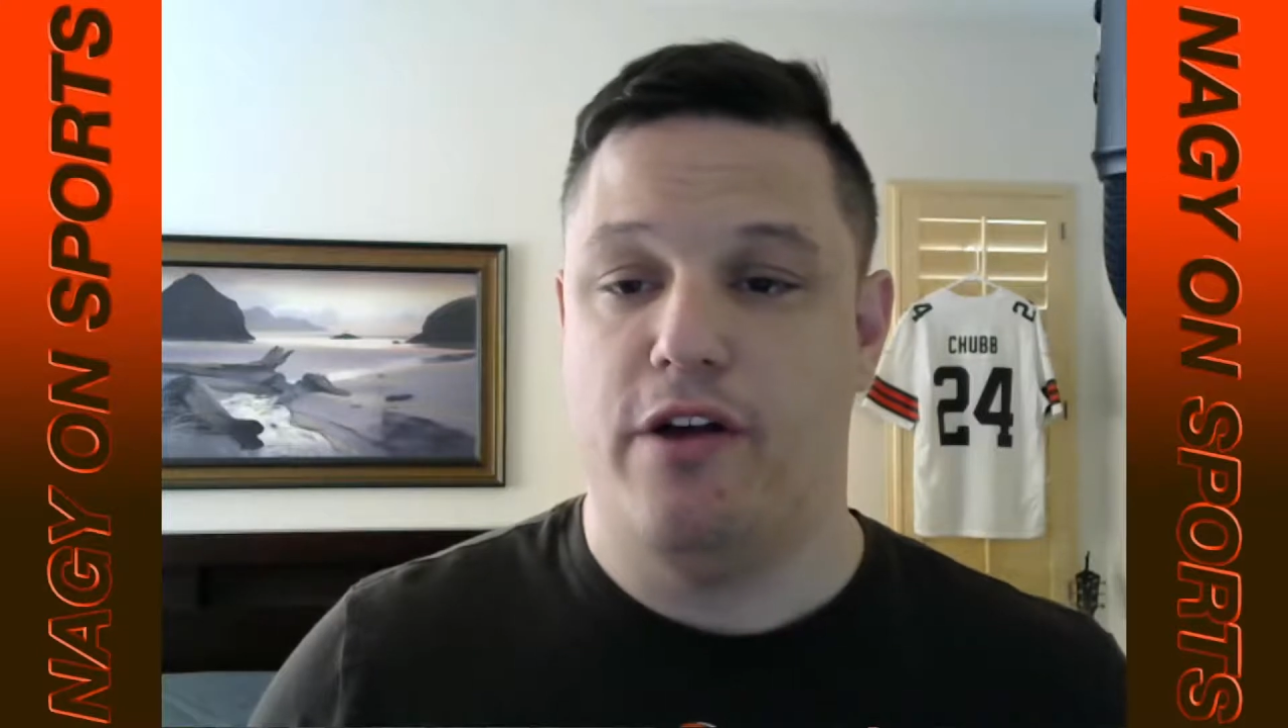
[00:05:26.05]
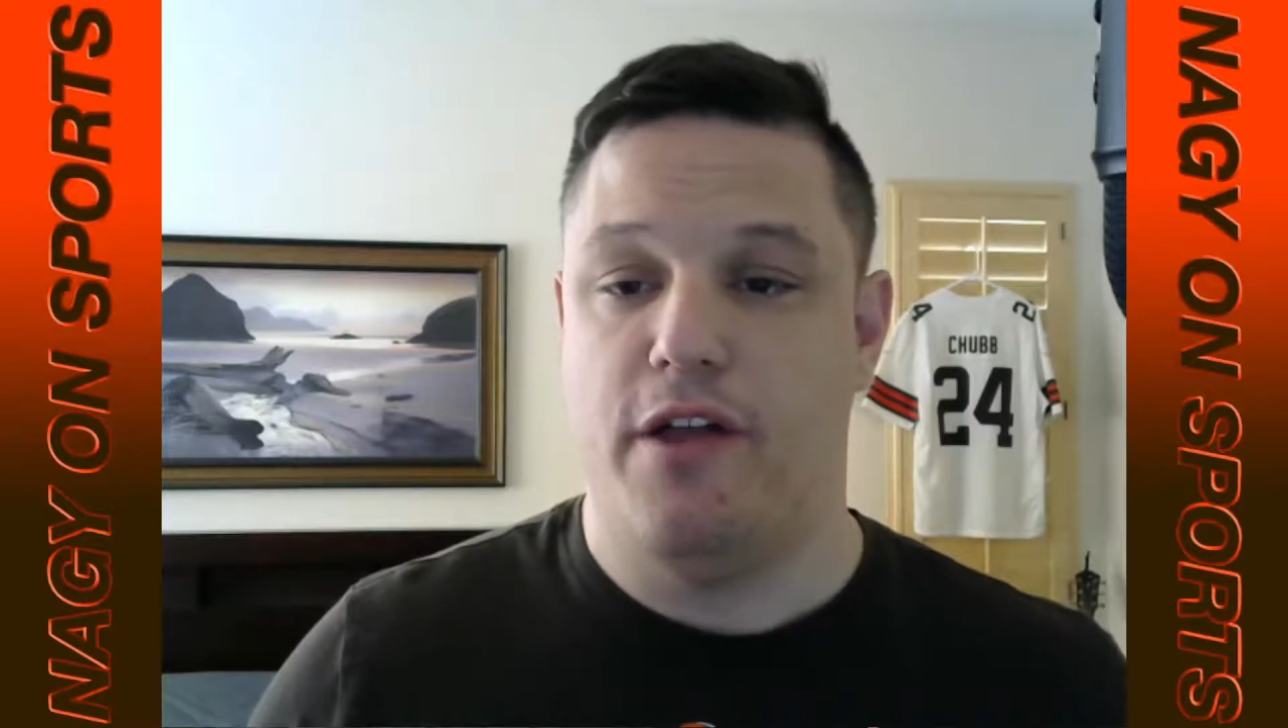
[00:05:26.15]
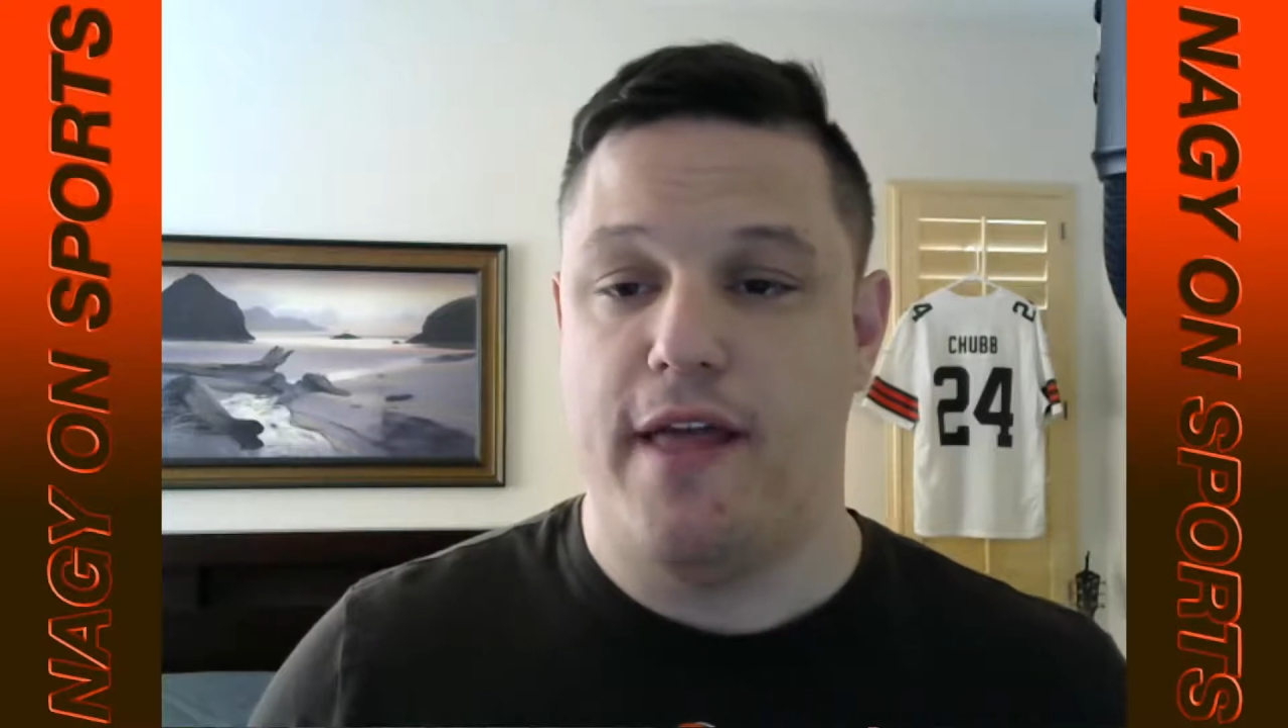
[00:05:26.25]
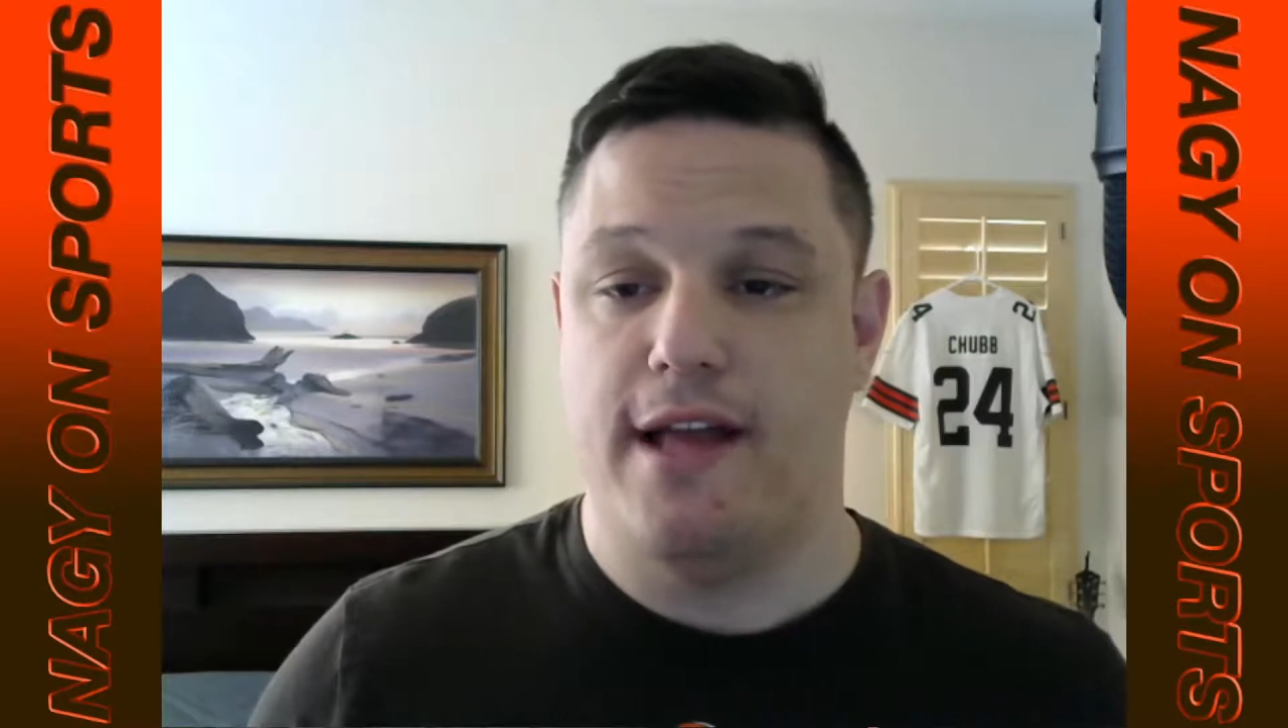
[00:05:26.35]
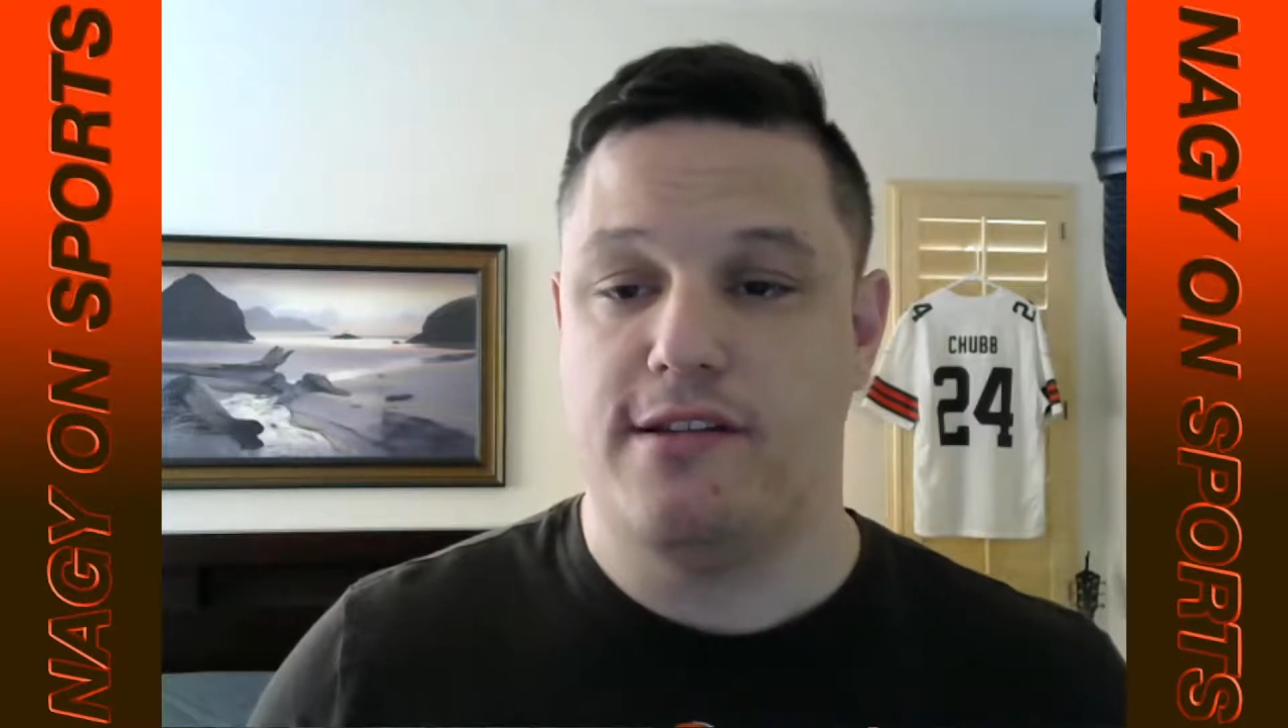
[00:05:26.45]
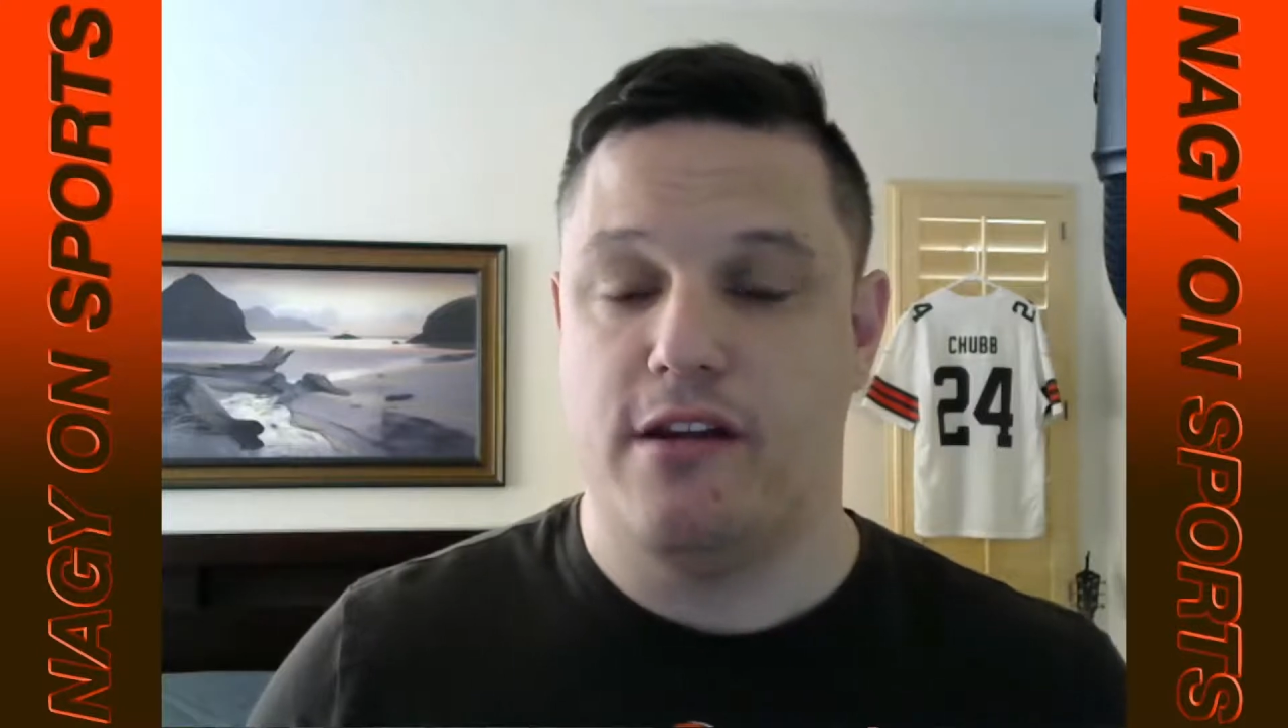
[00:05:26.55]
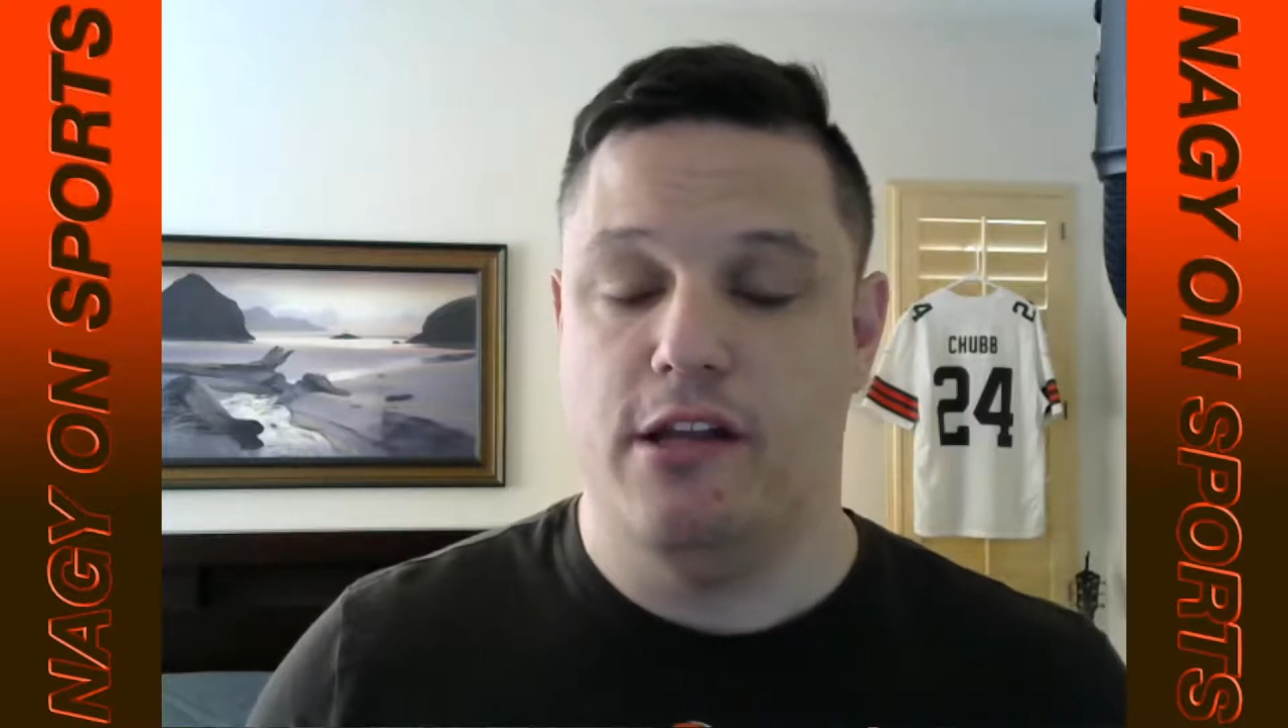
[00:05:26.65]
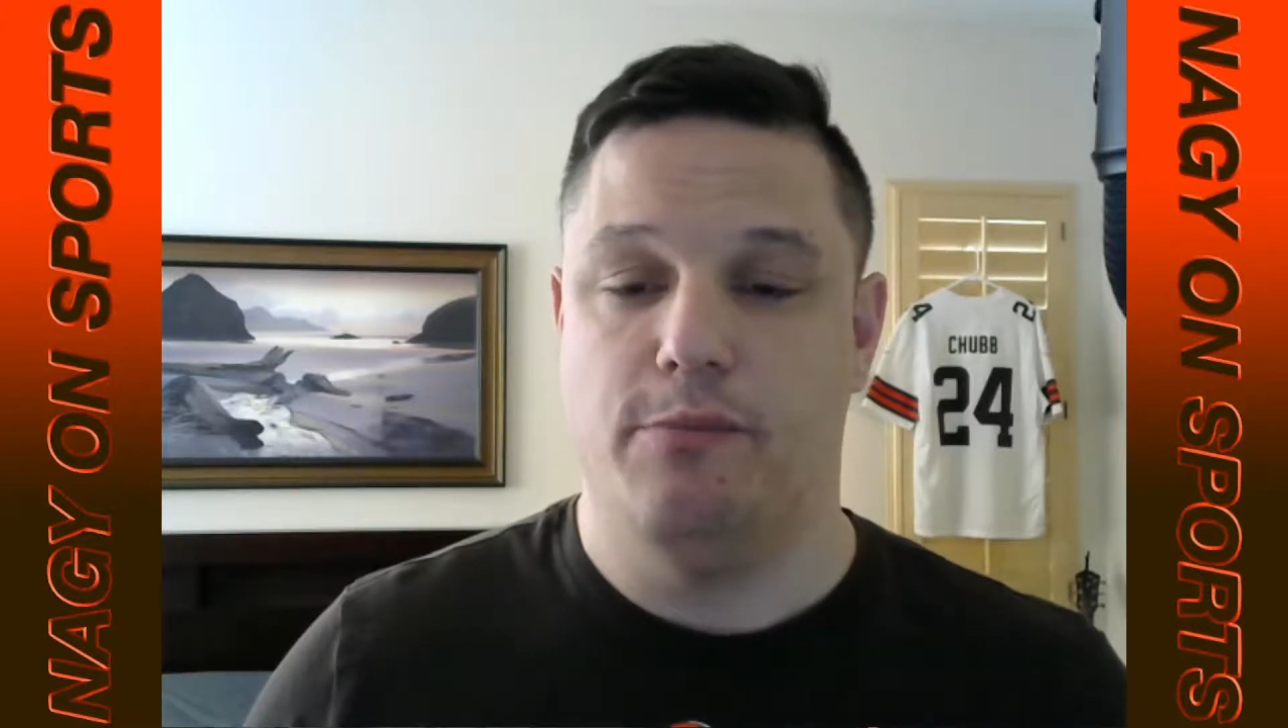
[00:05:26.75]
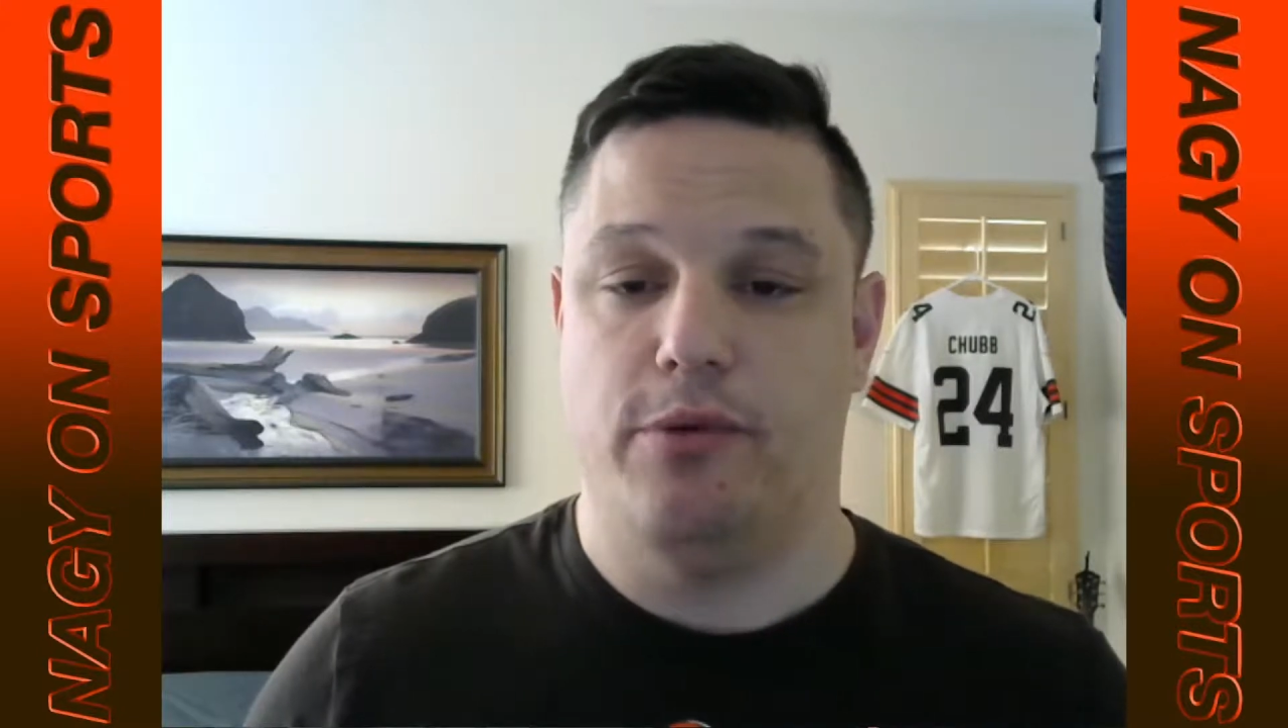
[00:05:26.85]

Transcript: on that solid